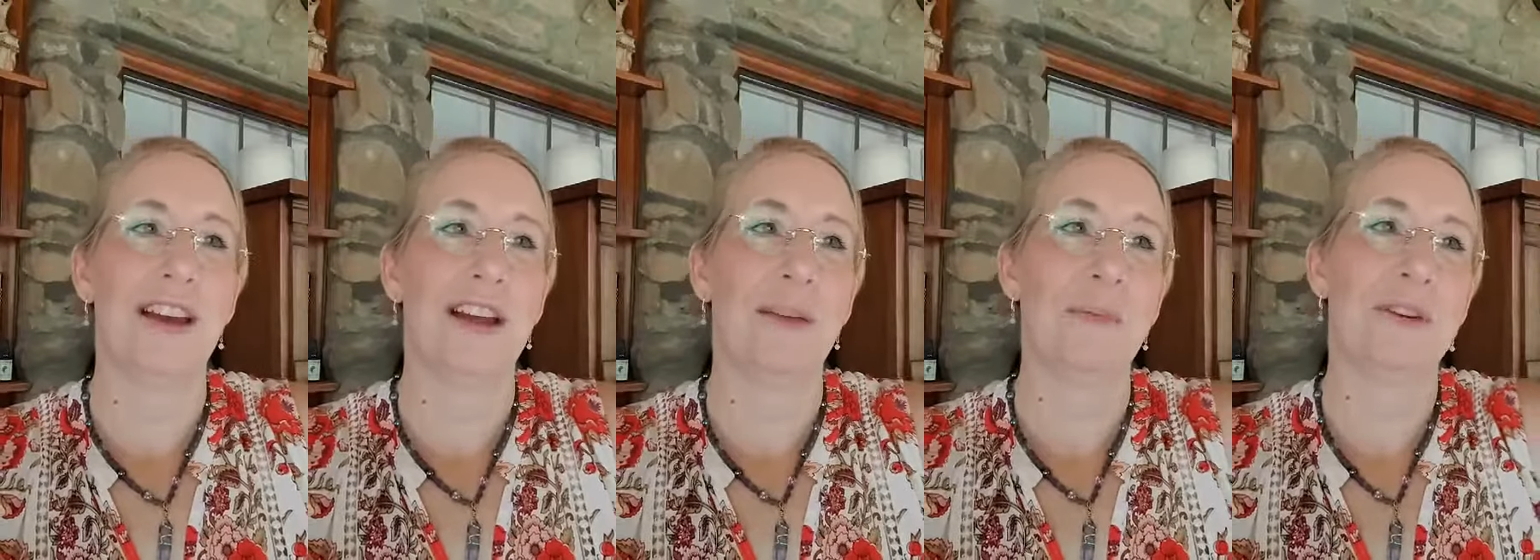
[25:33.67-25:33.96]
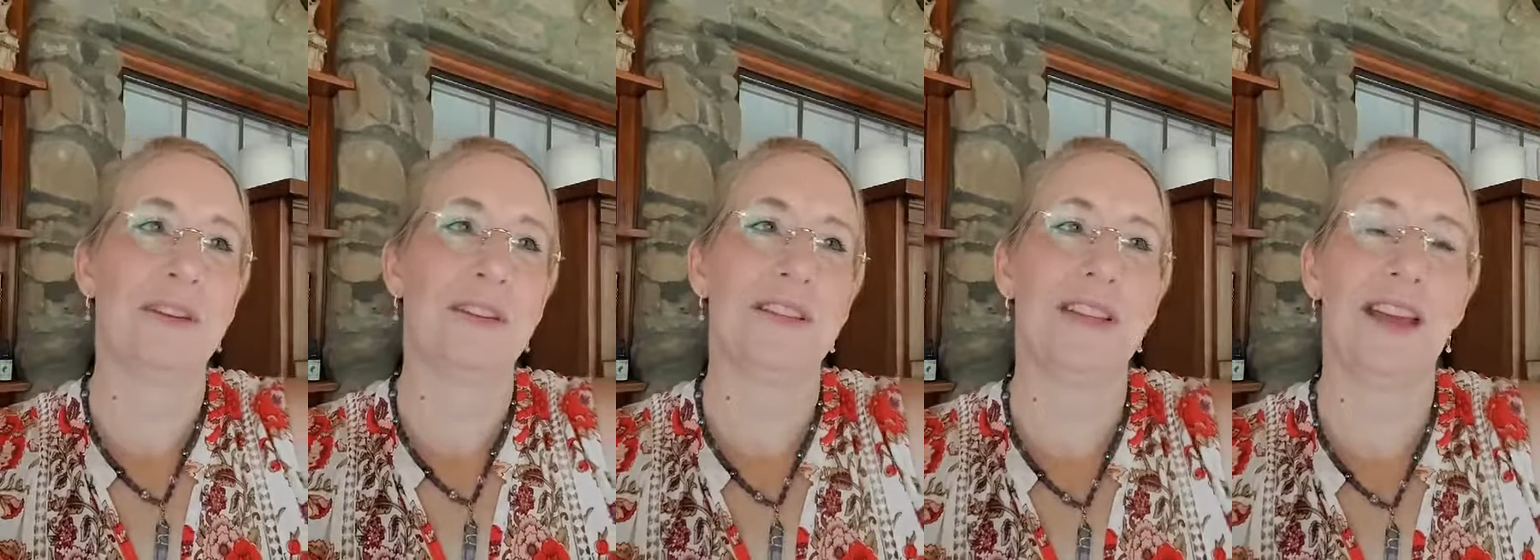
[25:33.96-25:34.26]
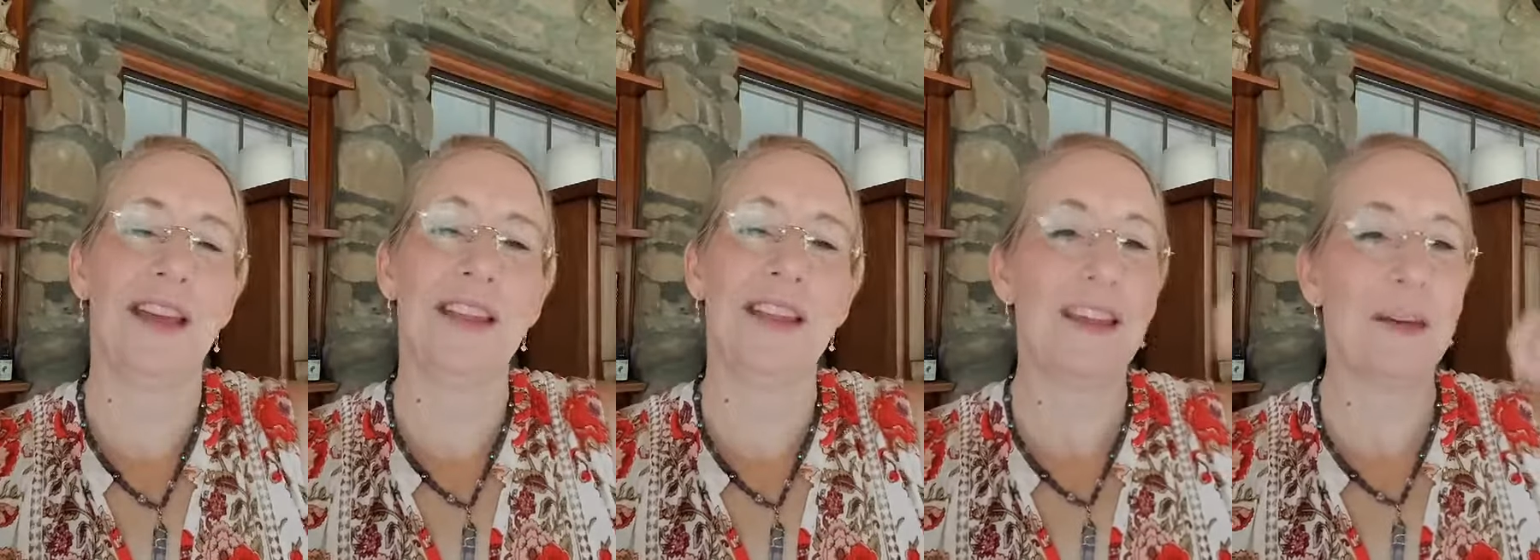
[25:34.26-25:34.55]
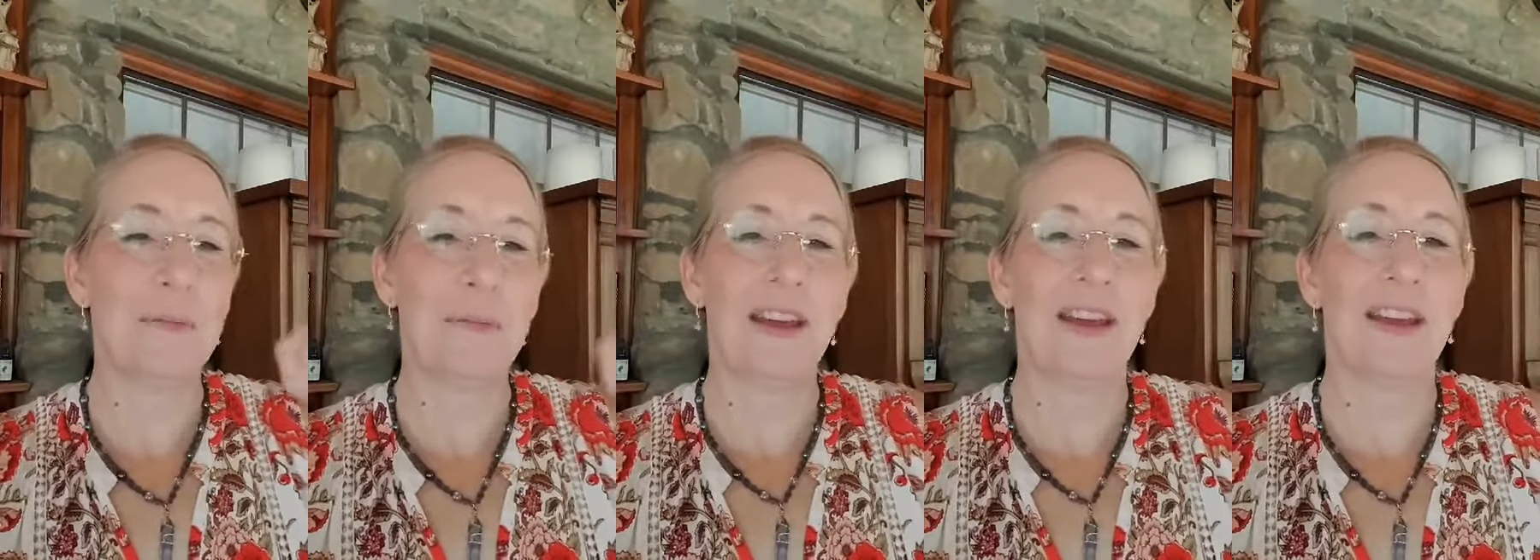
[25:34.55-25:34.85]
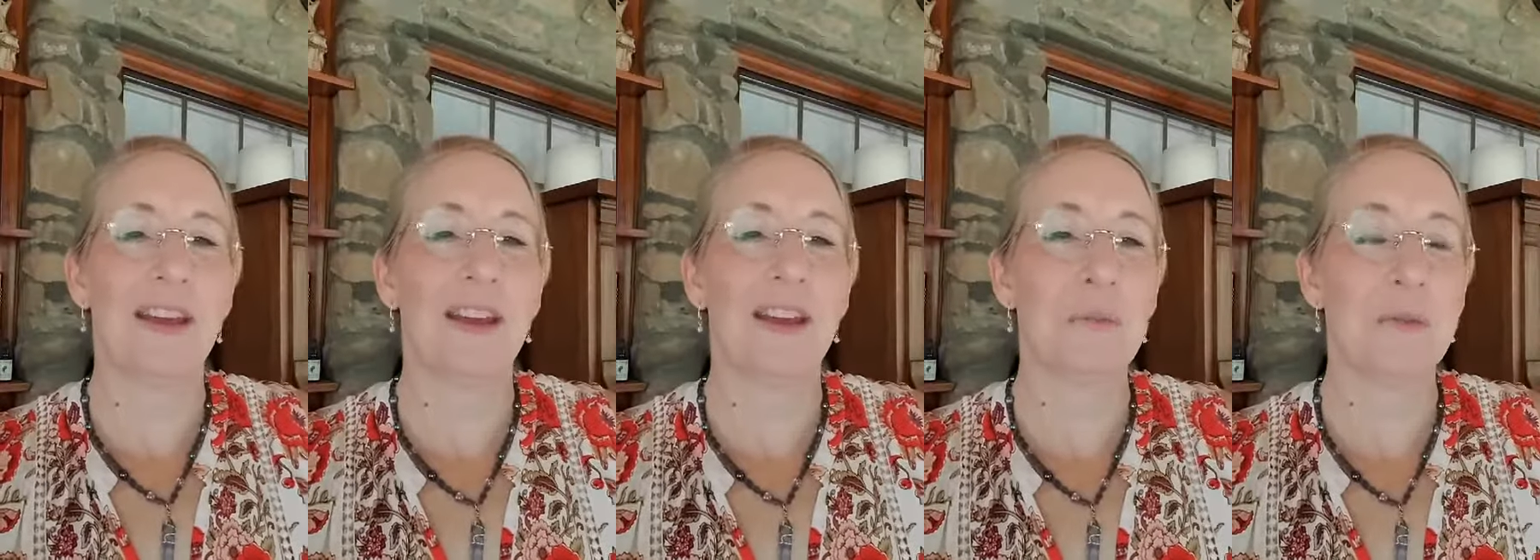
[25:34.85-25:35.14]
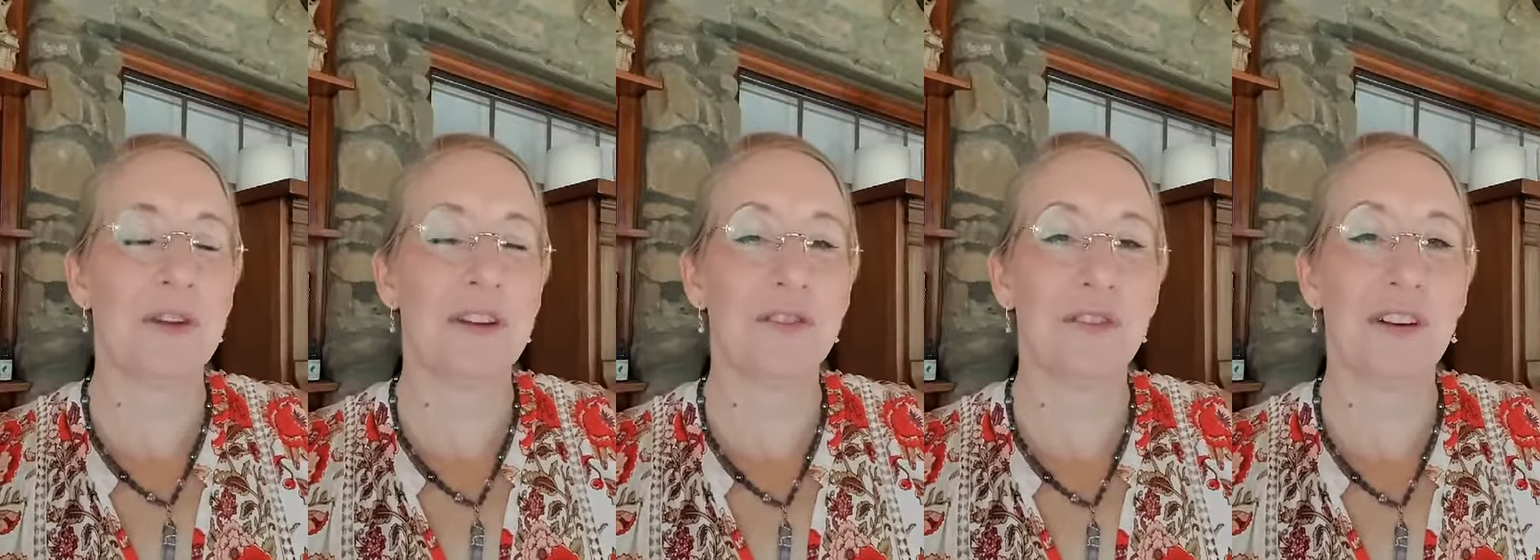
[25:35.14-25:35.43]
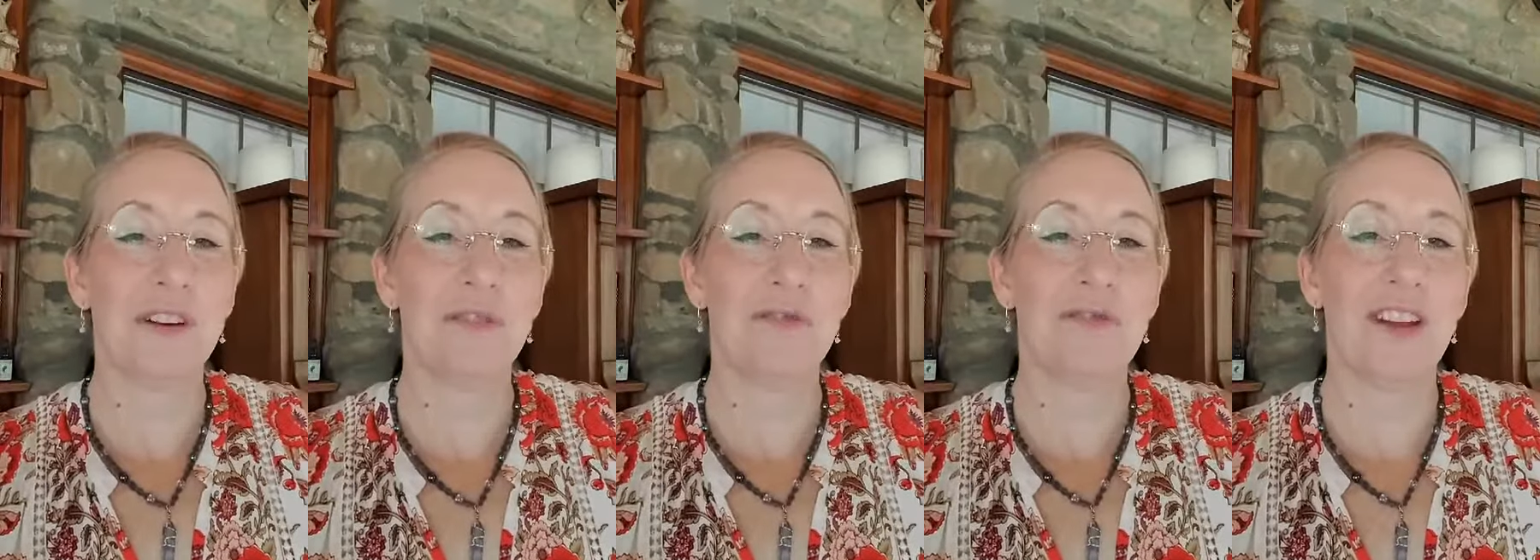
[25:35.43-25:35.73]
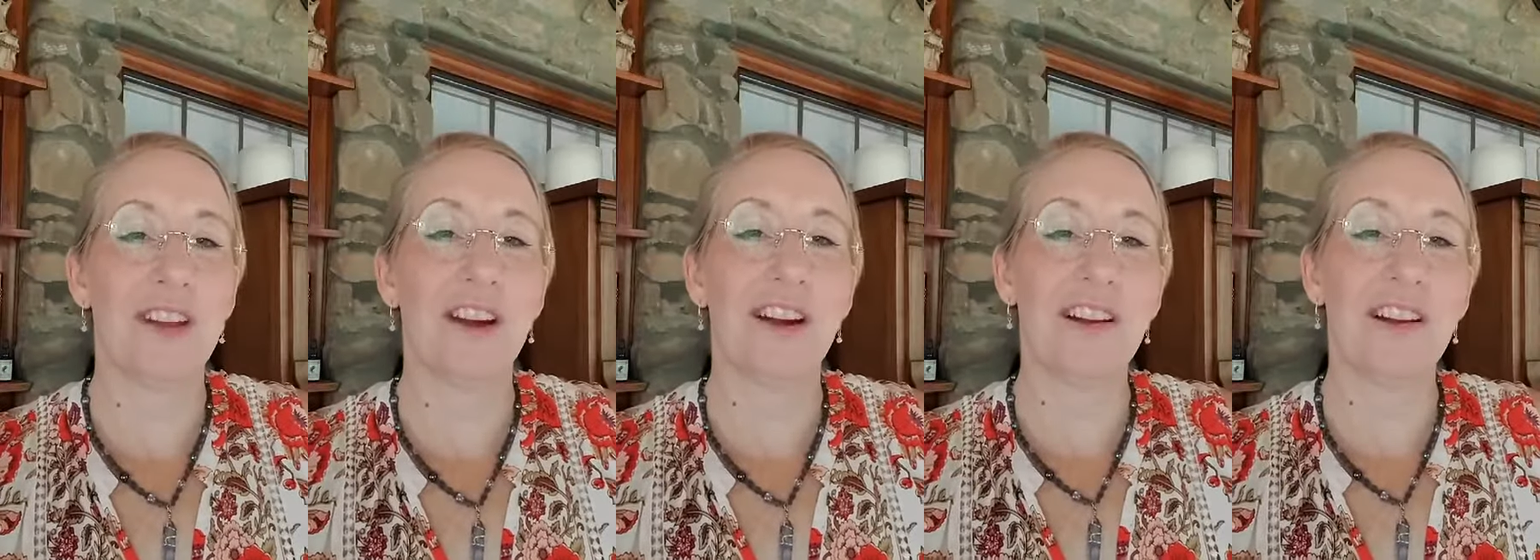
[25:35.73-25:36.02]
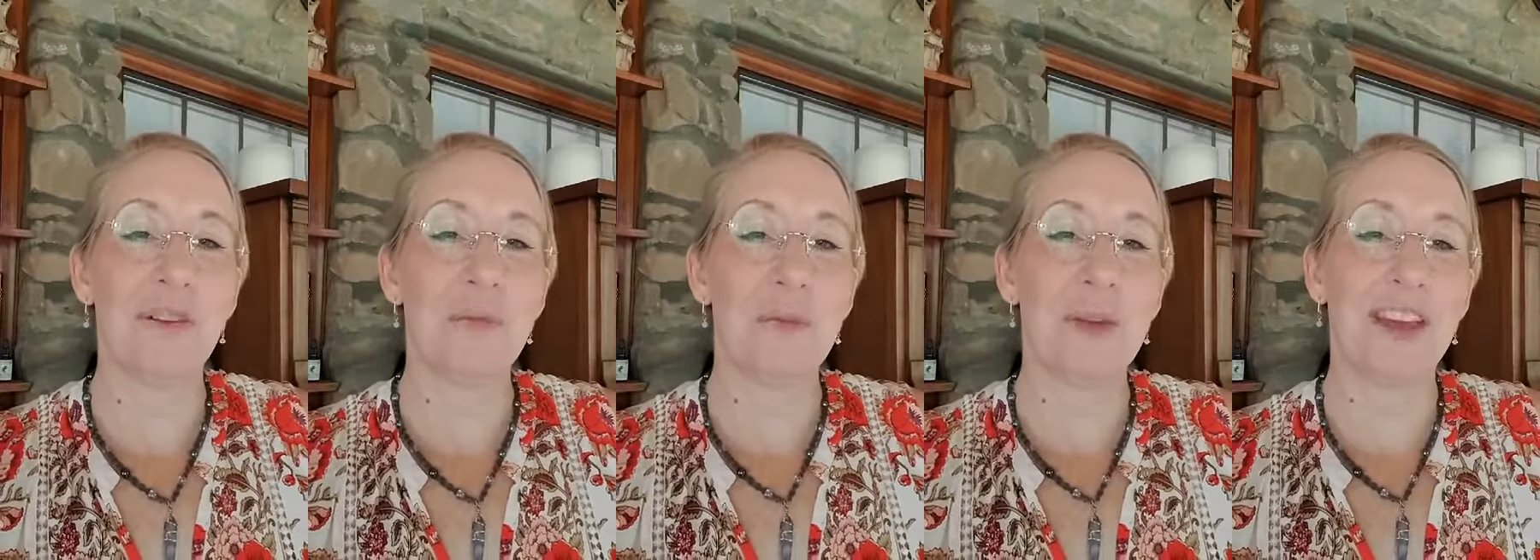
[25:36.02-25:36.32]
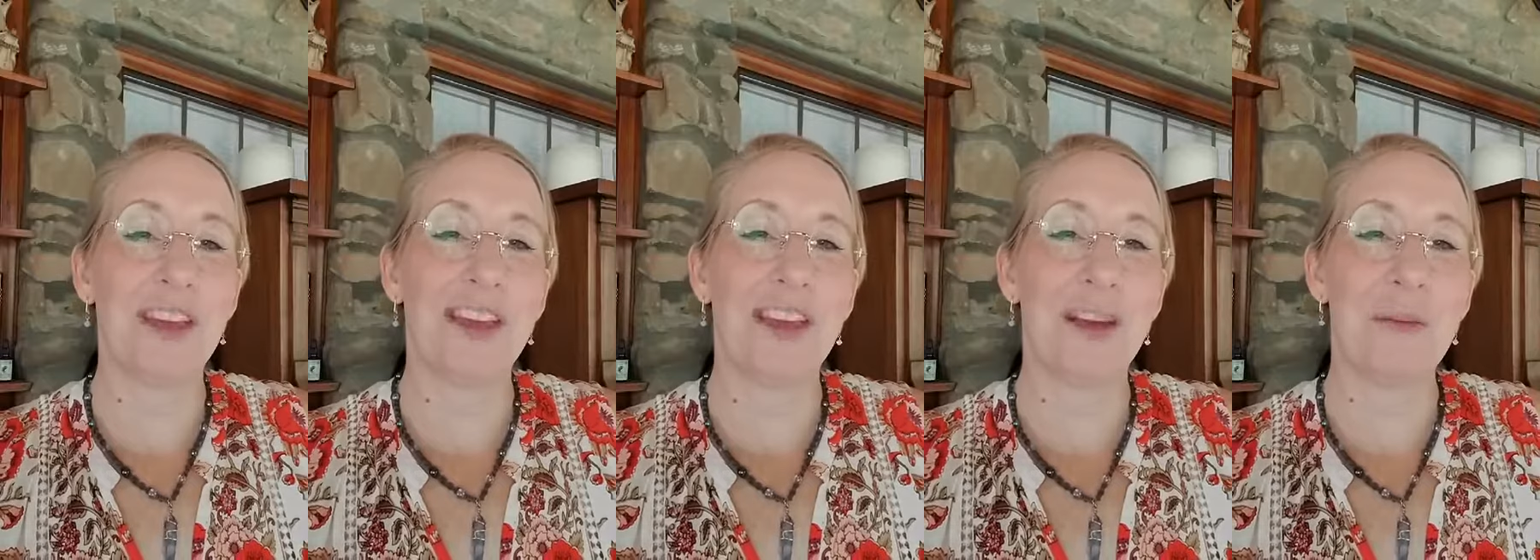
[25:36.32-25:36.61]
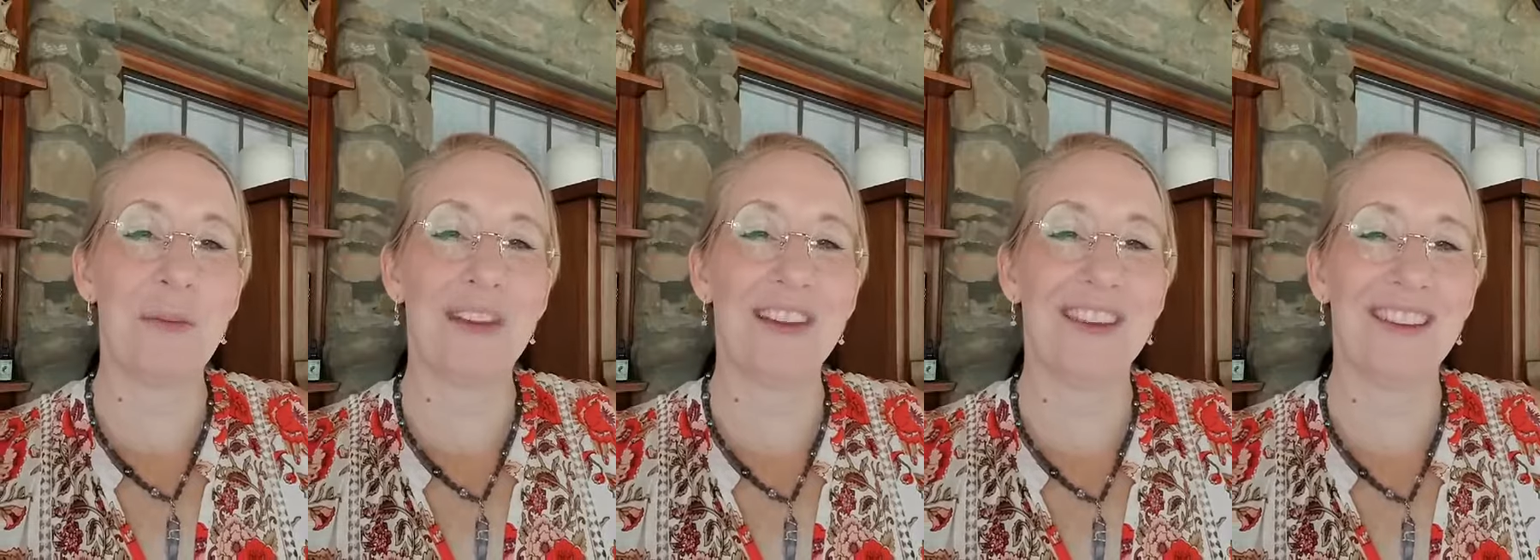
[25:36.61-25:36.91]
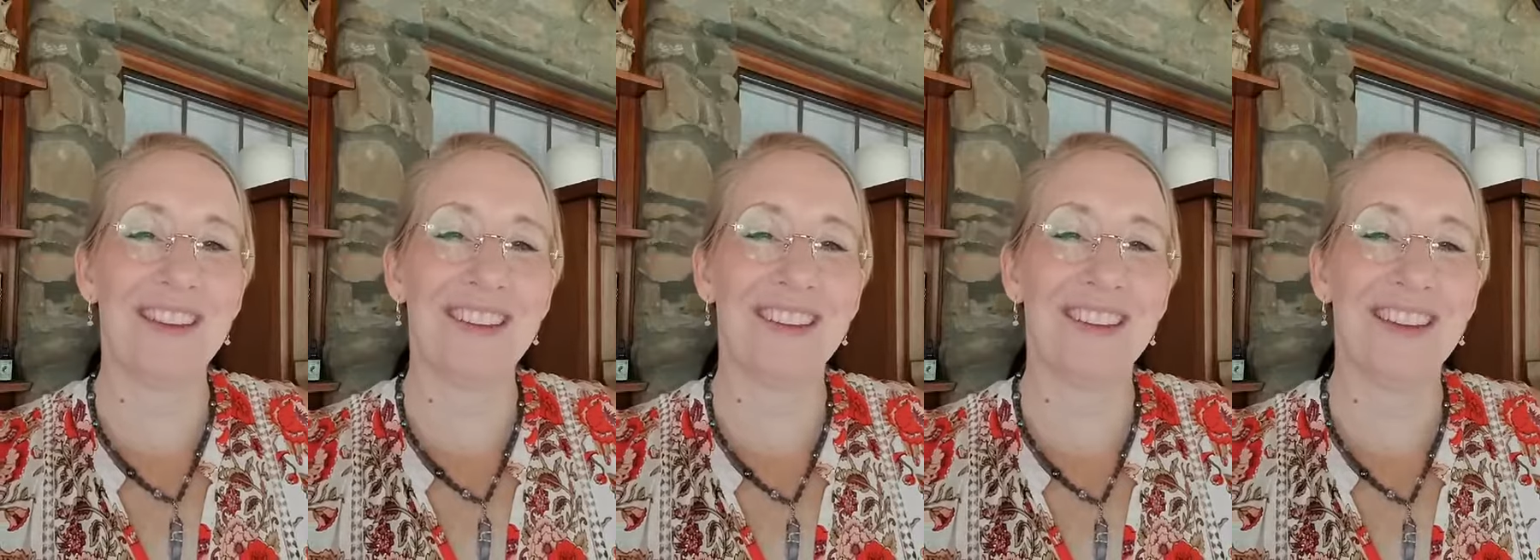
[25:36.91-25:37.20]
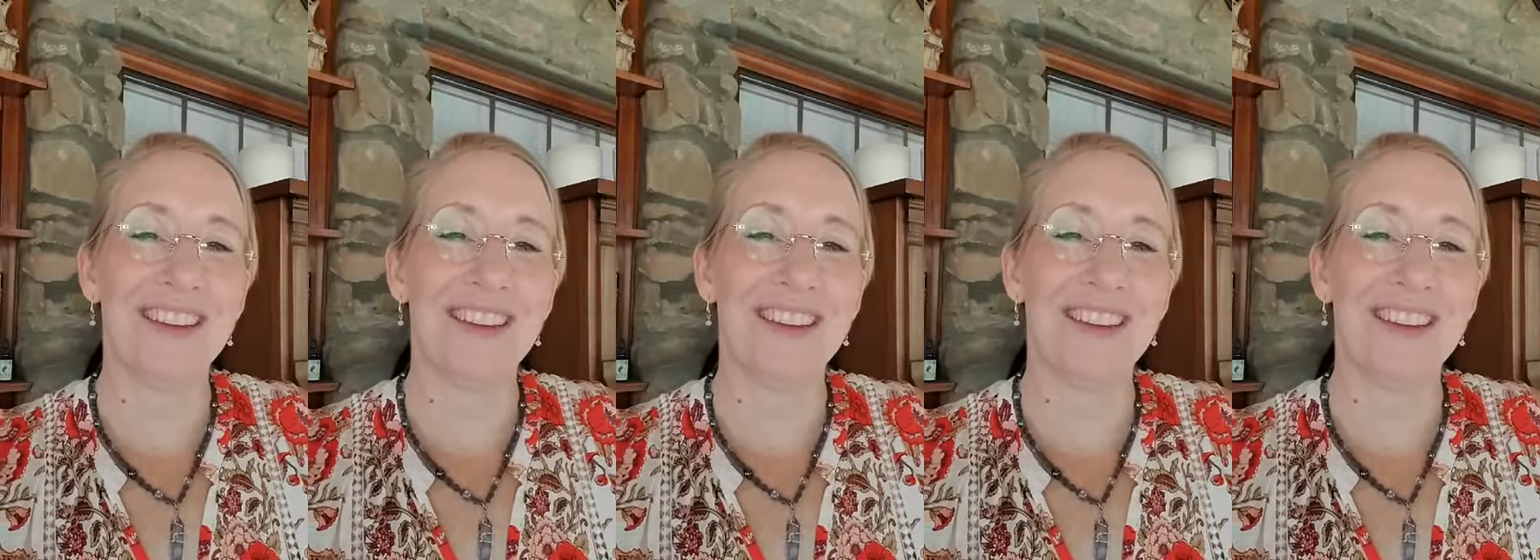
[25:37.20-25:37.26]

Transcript: I'm gonna take that back and I'm gonna try to figure out how to make it happen.